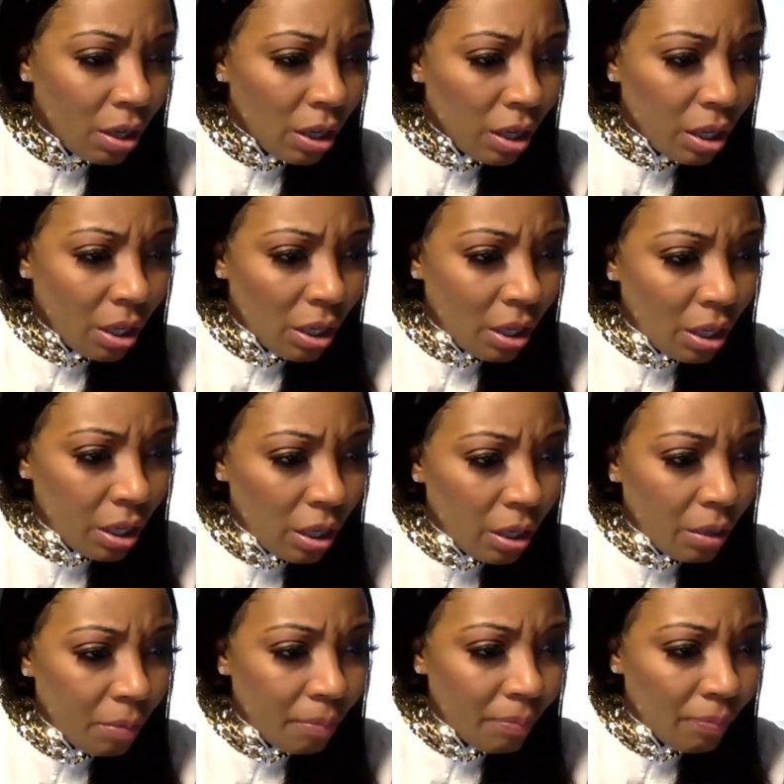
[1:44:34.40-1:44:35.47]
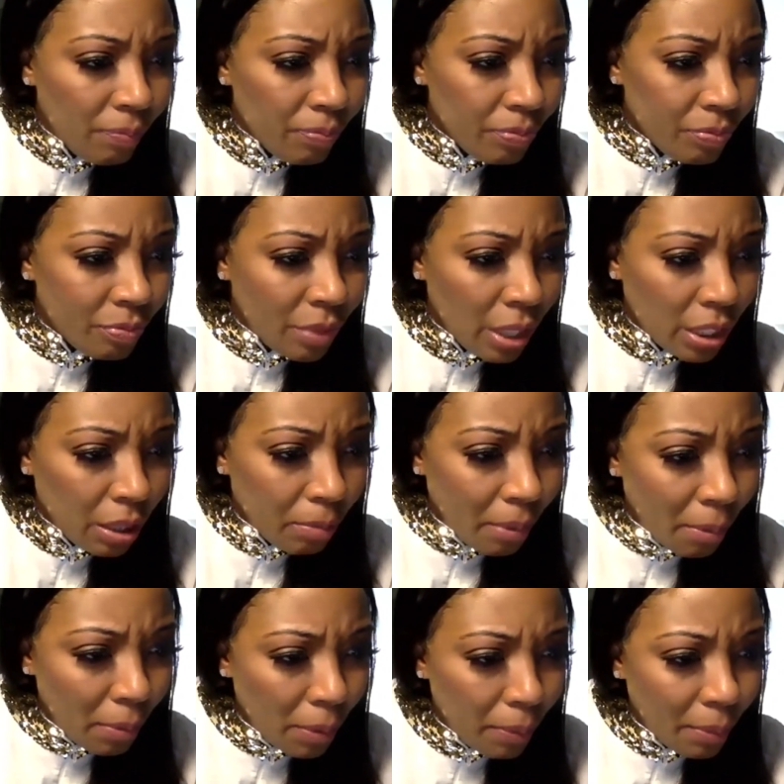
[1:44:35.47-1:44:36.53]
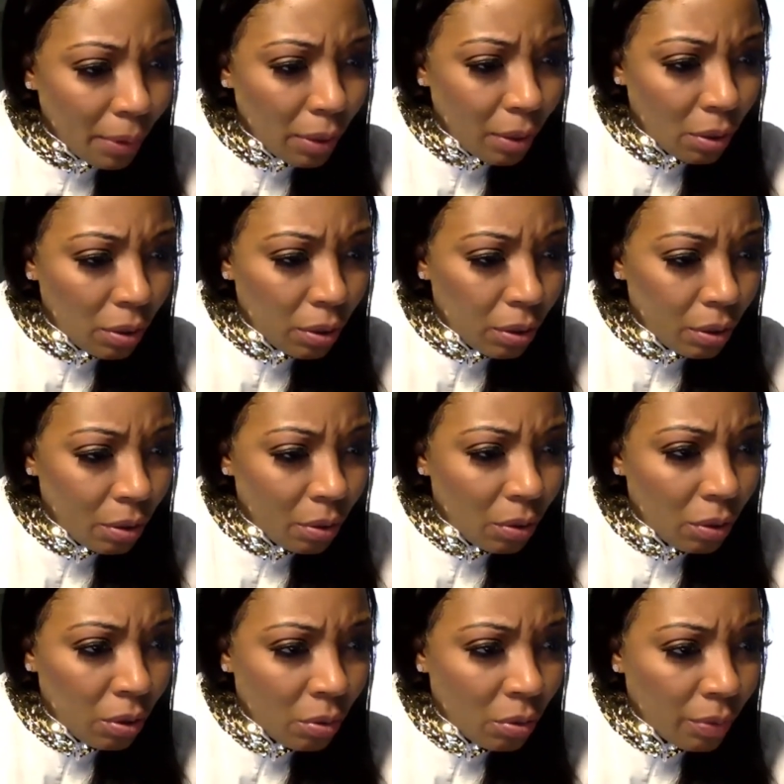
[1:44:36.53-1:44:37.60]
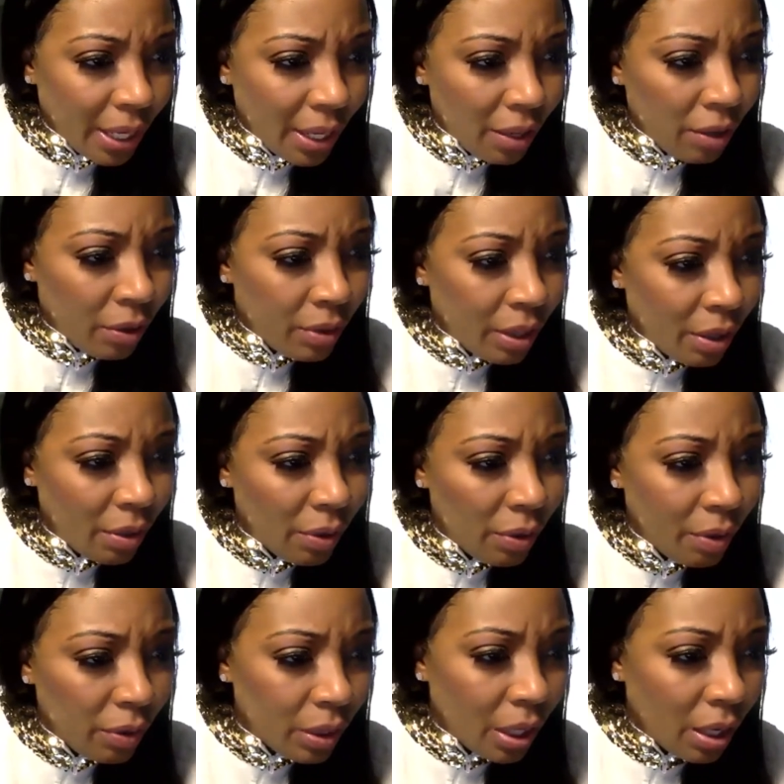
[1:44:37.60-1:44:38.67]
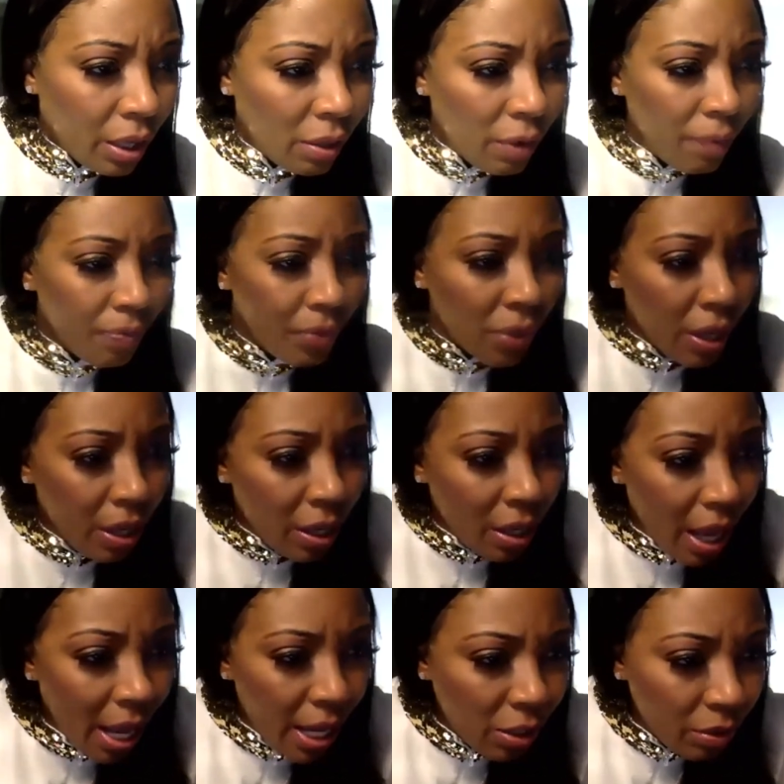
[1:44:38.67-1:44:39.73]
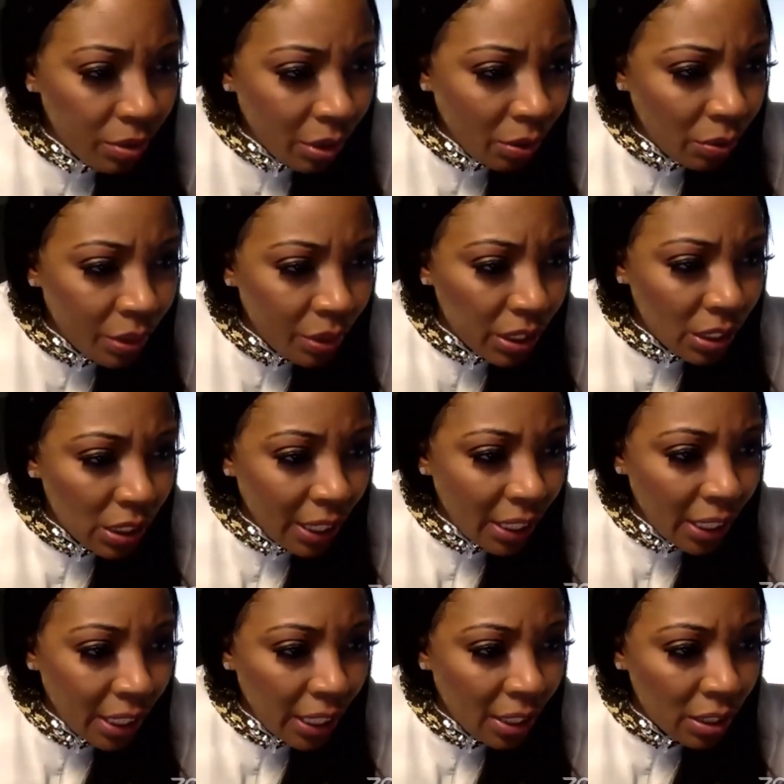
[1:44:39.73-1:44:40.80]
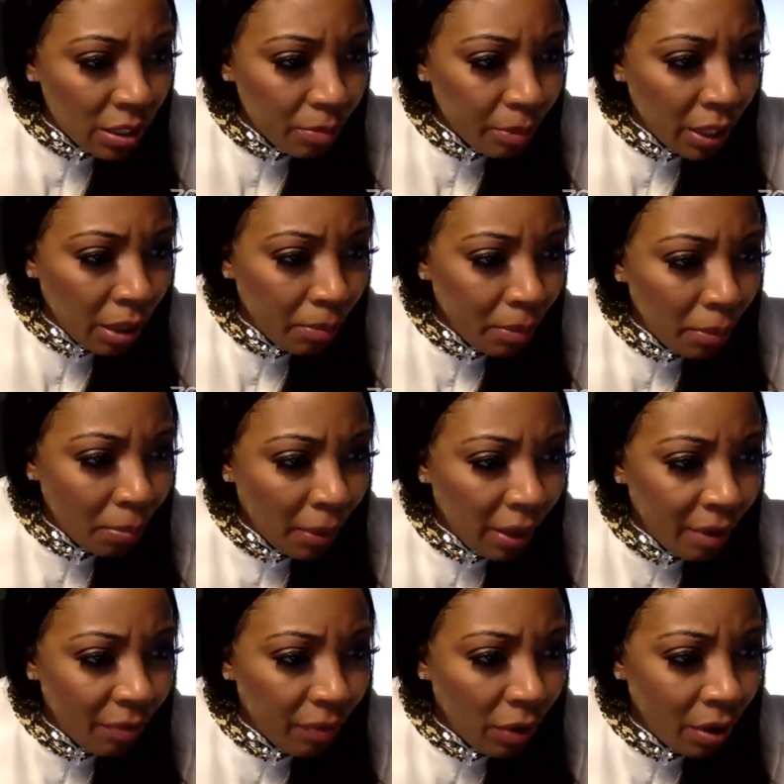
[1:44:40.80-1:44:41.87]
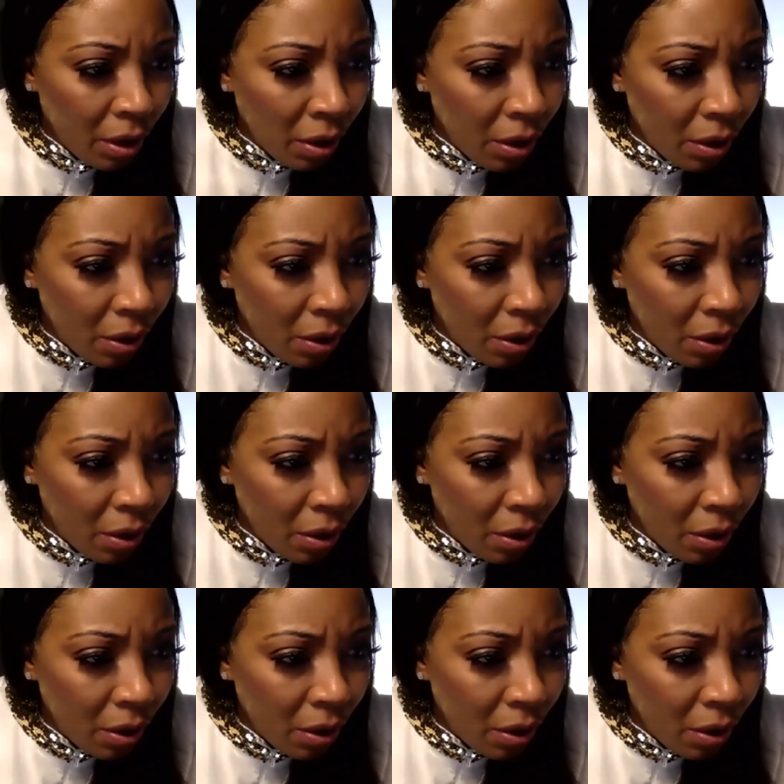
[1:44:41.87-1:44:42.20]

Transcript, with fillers: Um, blah, blah, blah. oh wait, oh no, I don't know who this lady is, but I'm gonna pray for her.